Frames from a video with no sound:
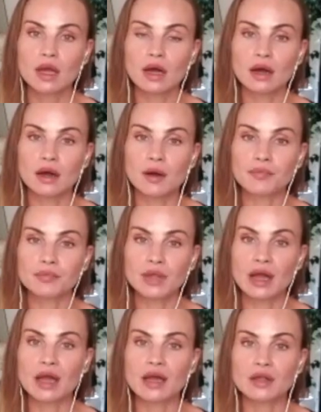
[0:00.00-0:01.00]

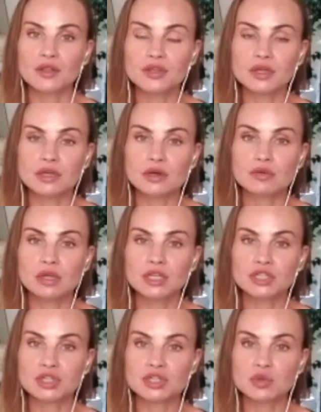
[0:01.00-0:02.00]
a healthy
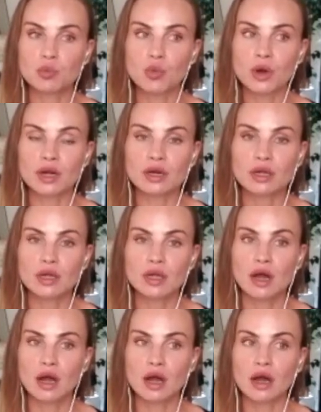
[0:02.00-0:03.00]
relationship, where
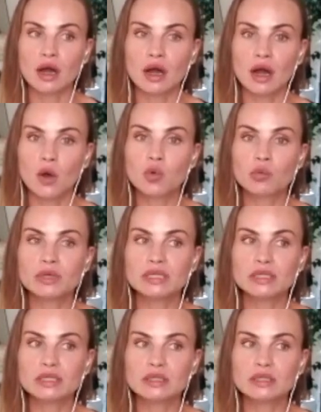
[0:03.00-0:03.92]
a woman,